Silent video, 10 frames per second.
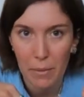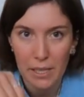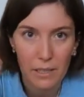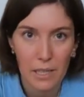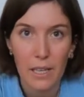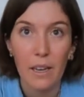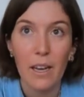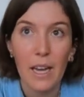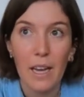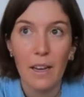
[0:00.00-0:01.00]
basically
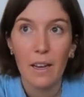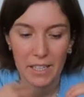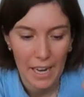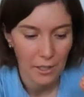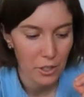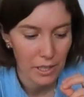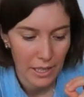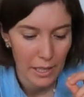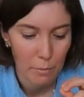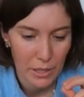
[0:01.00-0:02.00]
attach it a
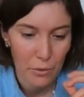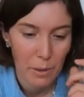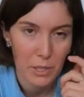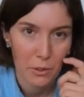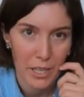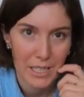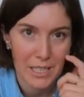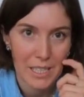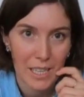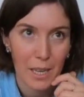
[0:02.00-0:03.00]
little bit to him so
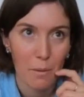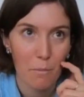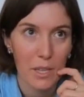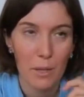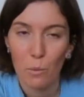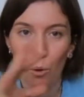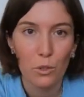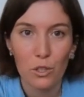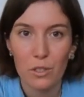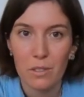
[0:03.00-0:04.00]
that he
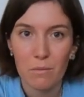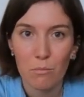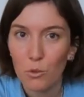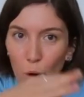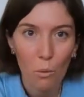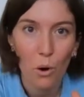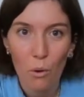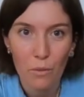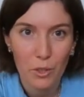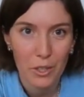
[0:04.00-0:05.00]
won't just roll
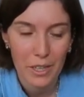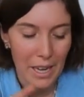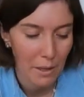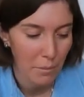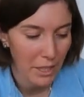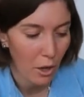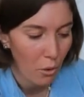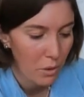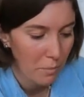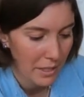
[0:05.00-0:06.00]
over and be
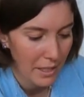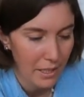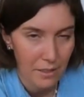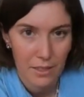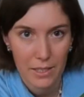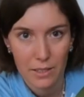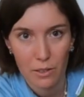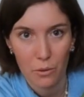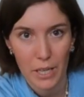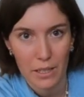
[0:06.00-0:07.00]
cold, but
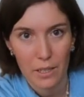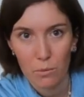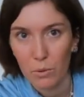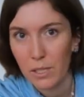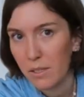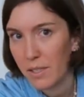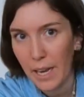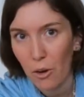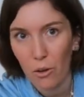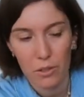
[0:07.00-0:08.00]
so that it will
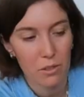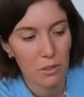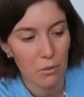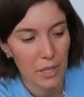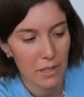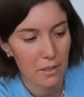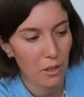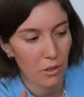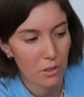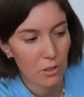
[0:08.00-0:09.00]
stay on. So that's
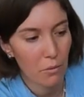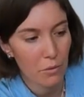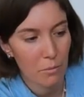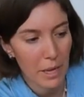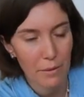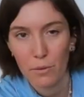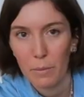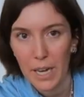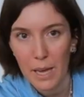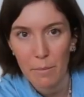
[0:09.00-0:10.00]
also made
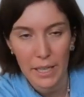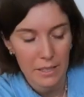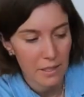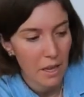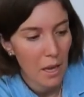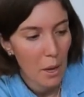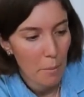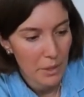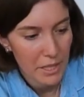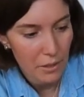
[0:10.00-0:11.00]
from an Apex
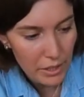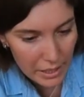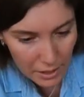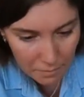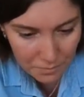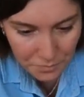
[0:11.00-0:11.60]
material.